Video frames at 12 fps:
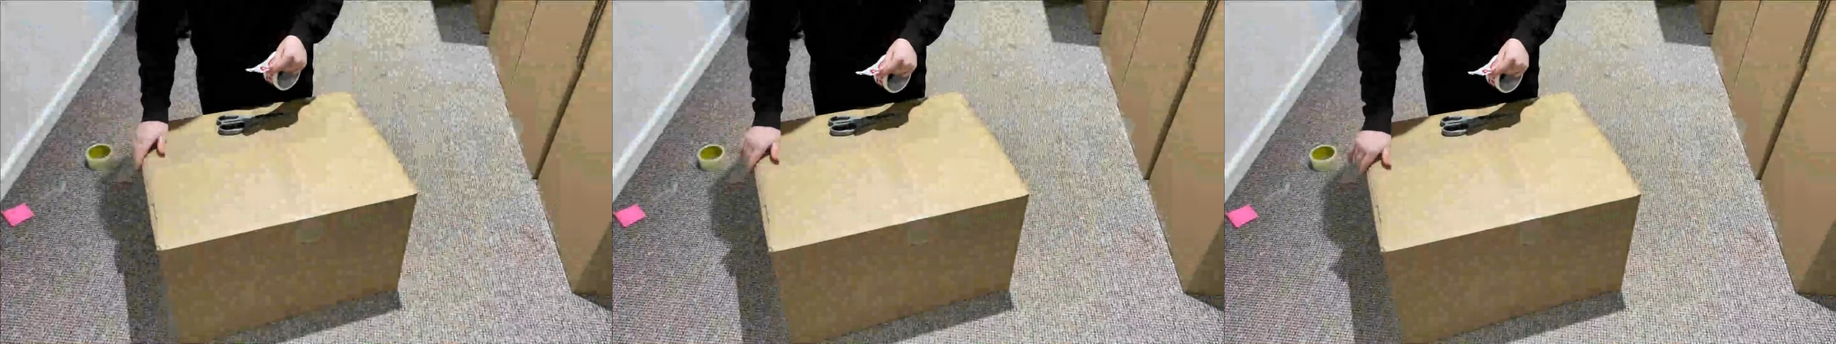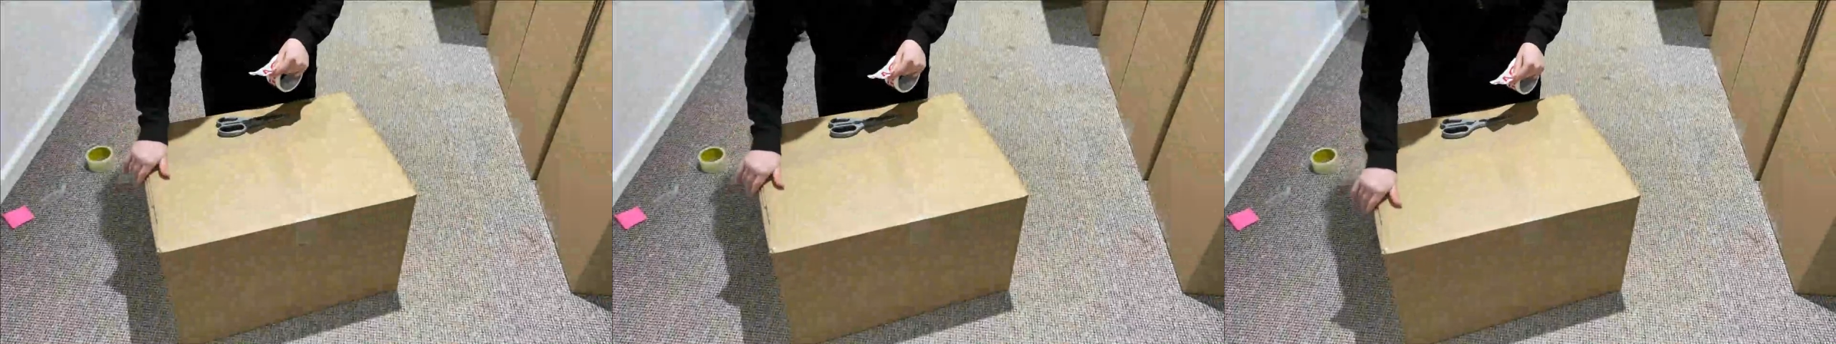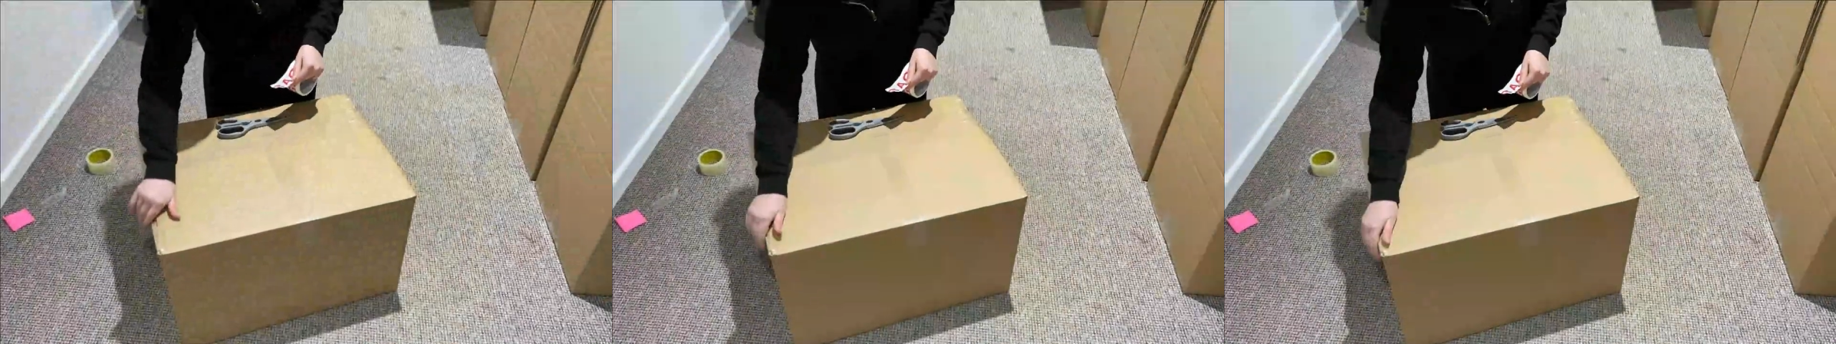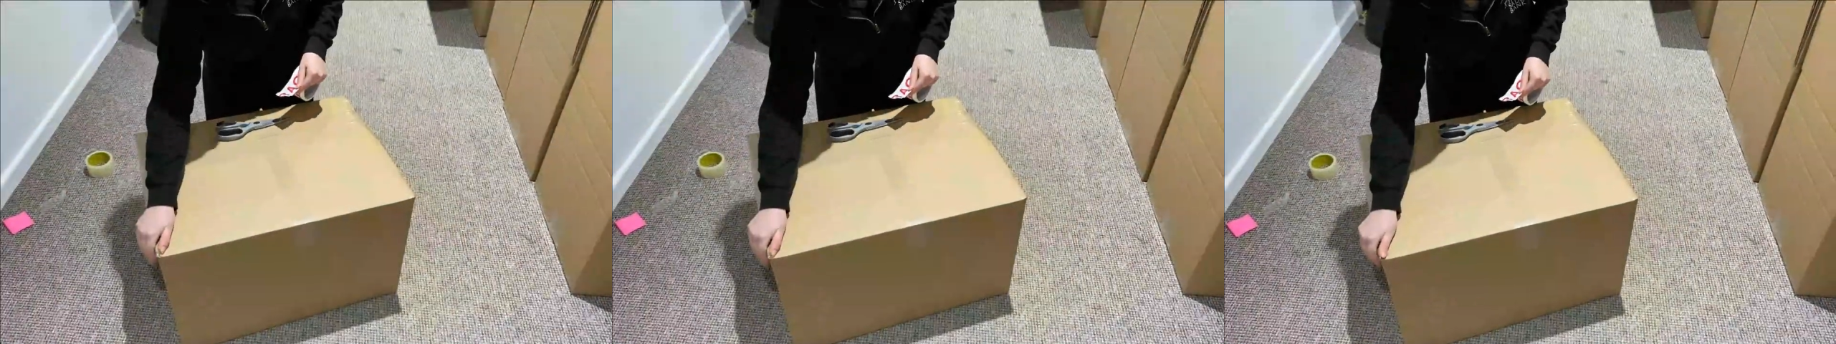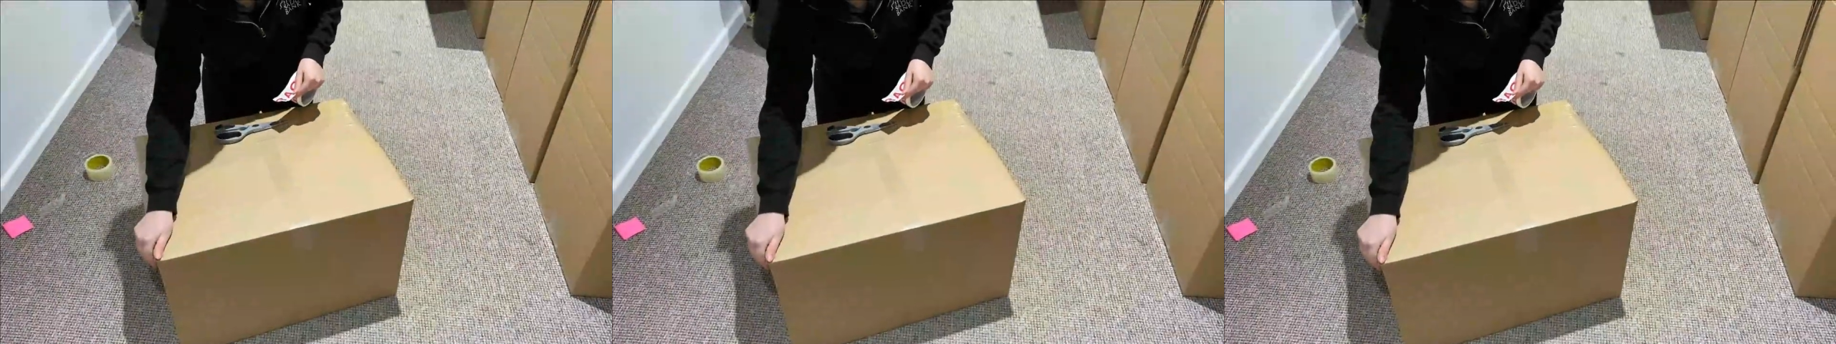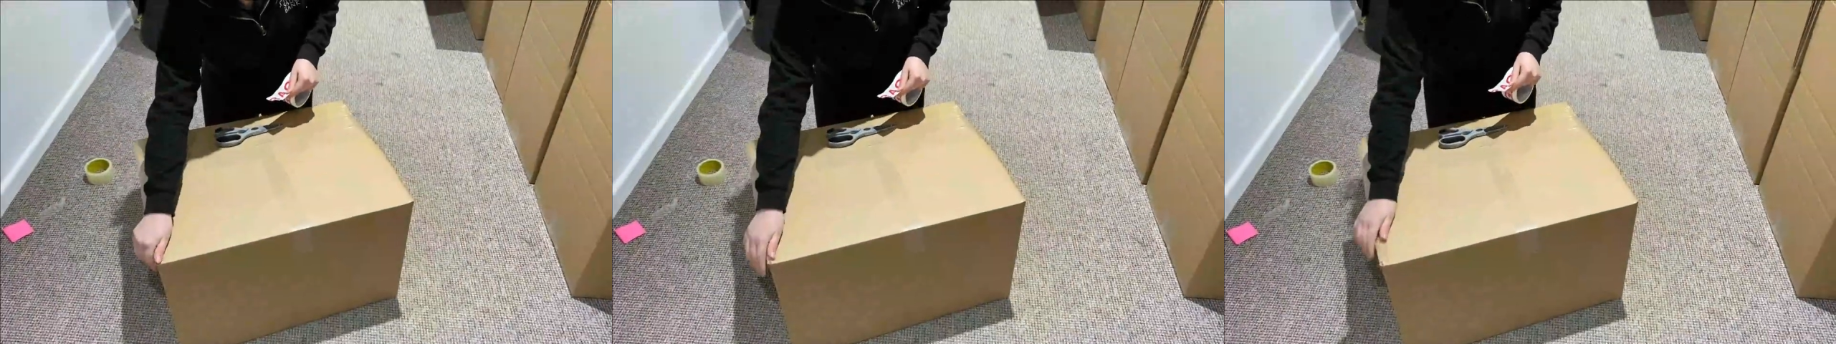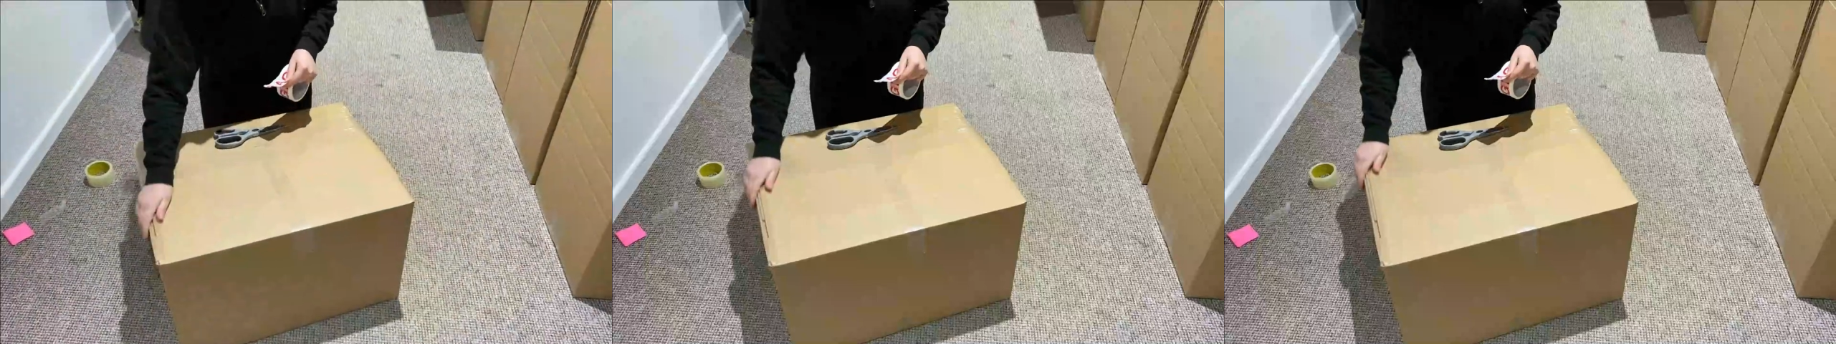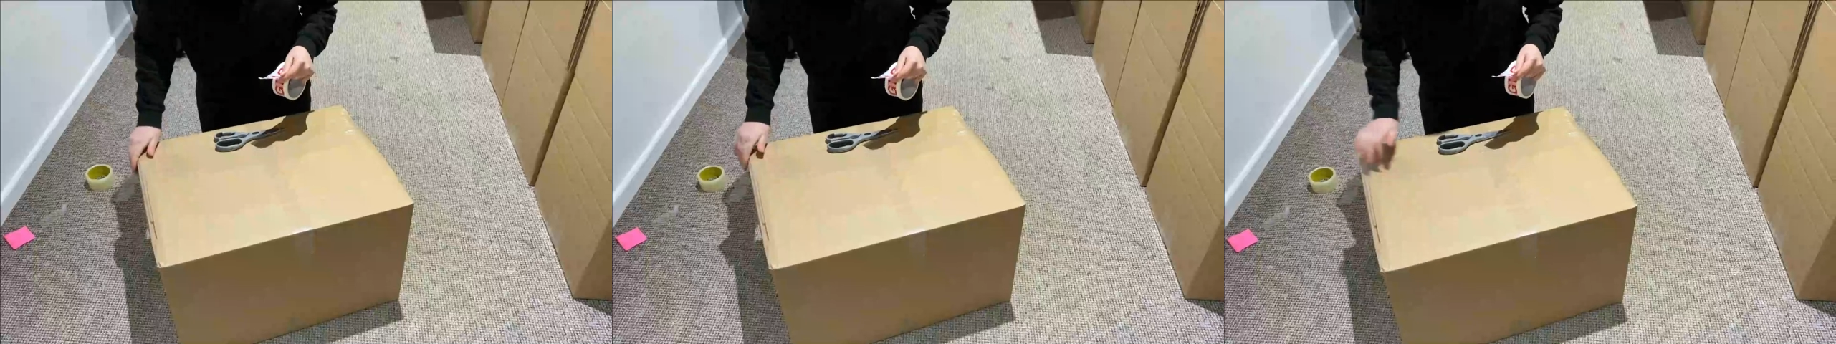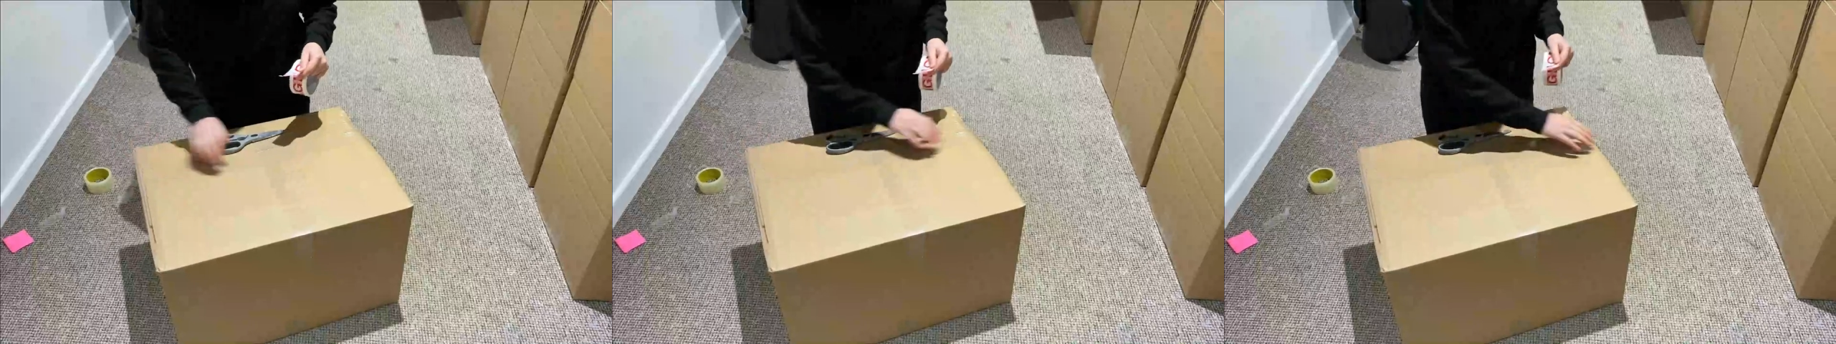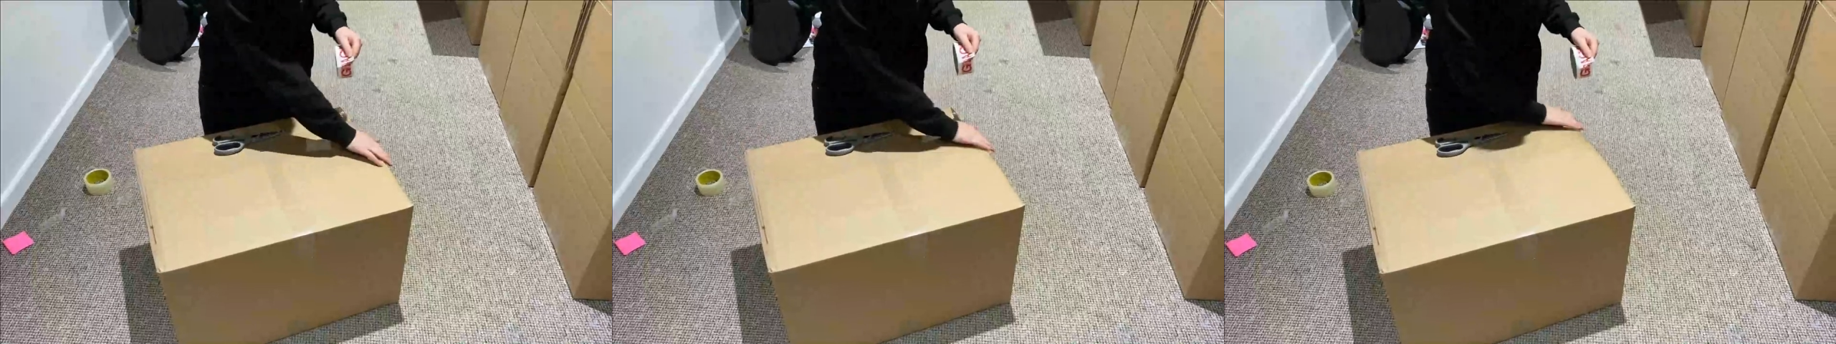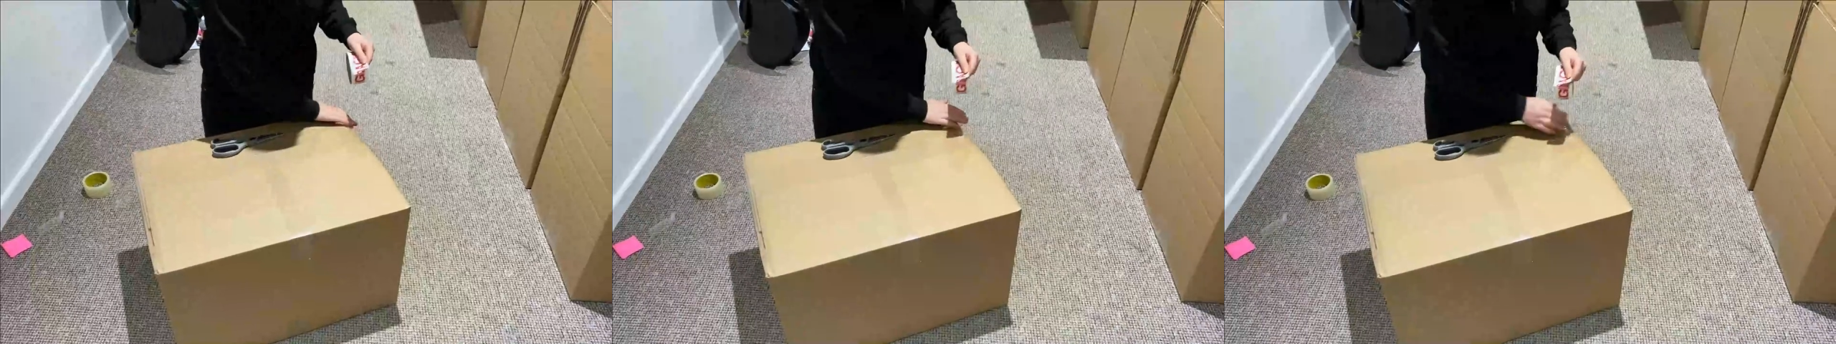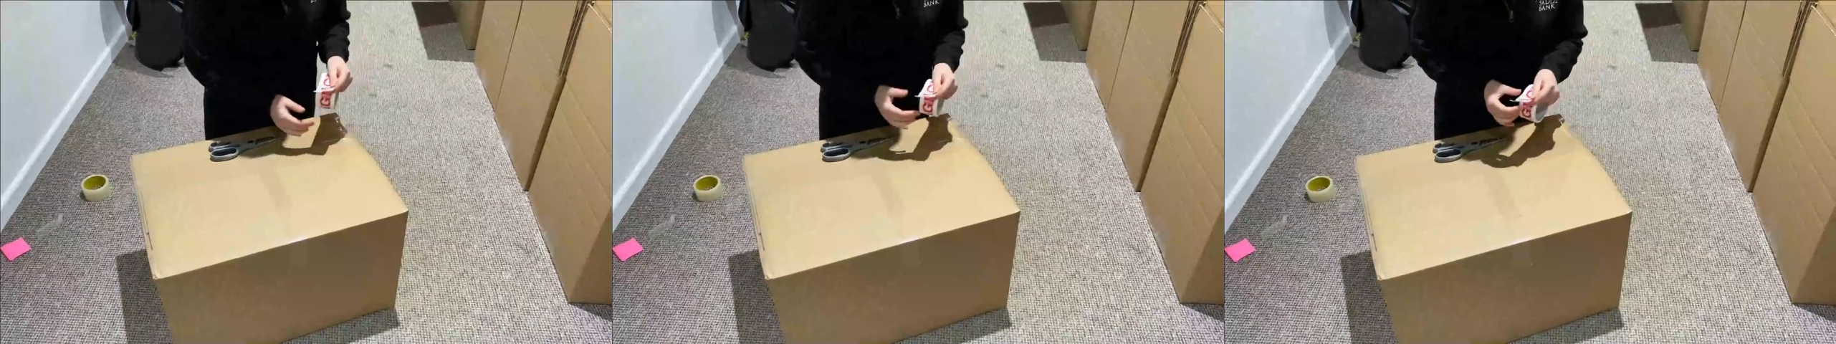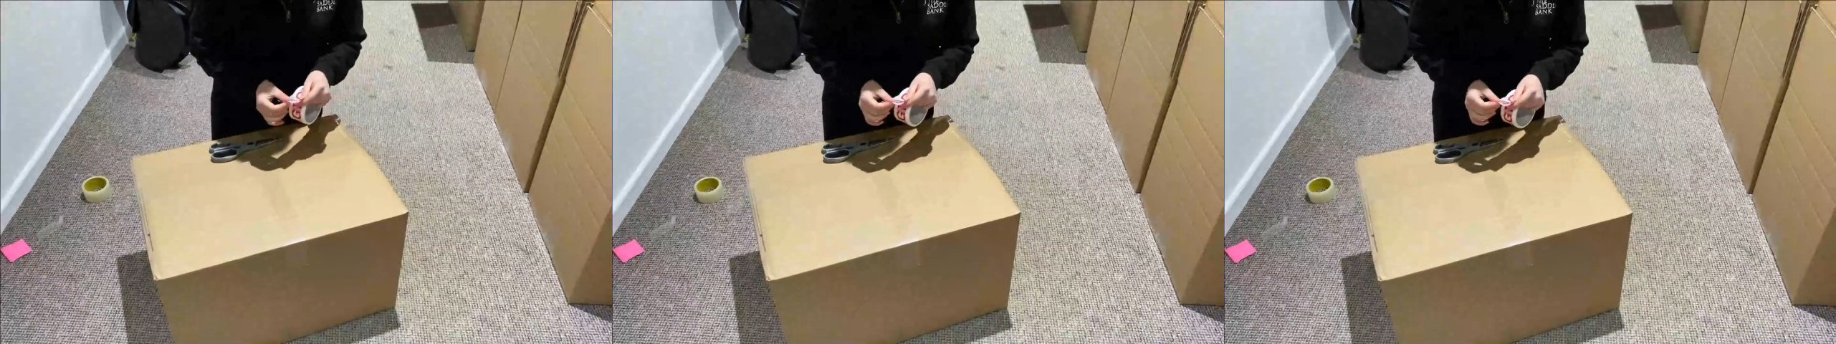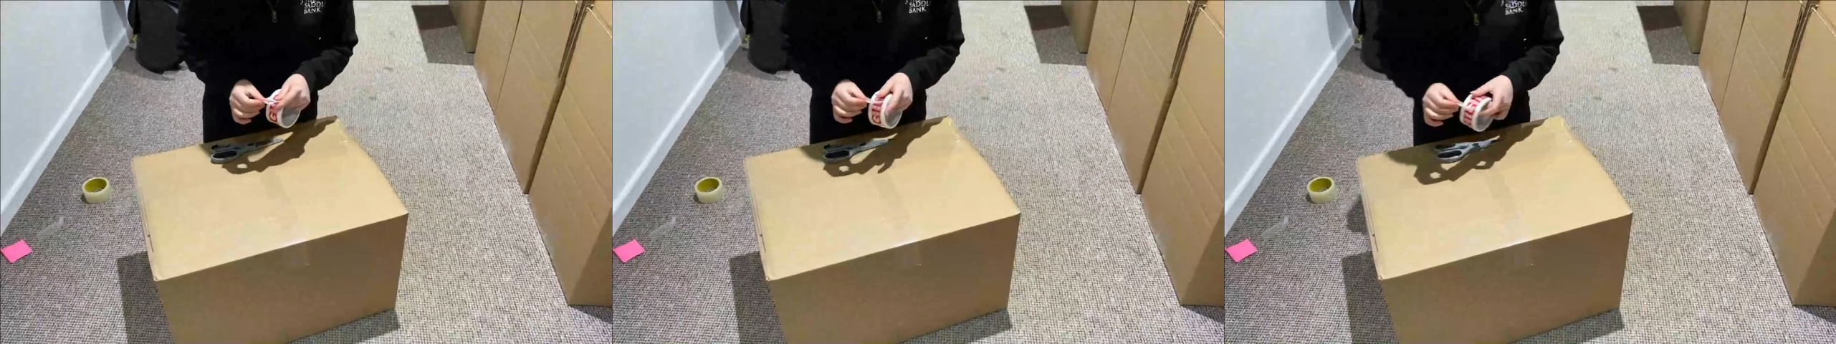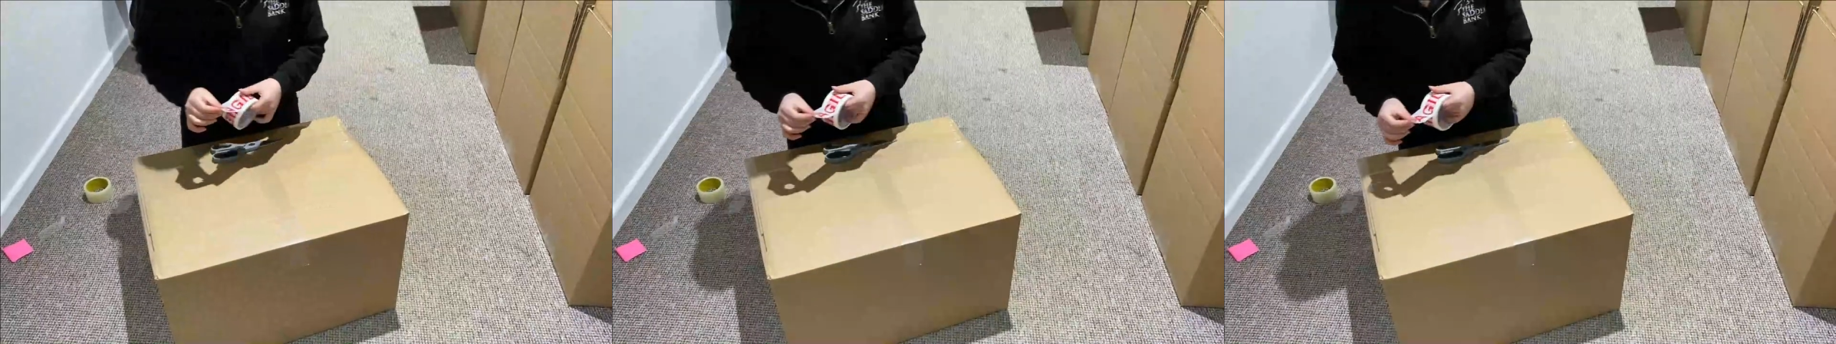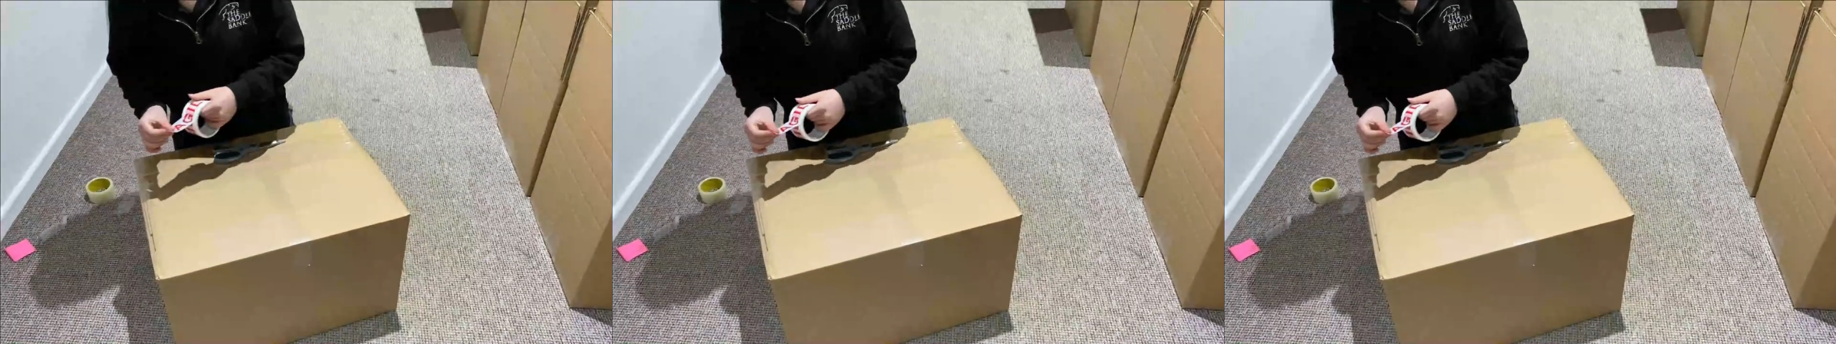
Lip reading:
[unreadable: no face in view]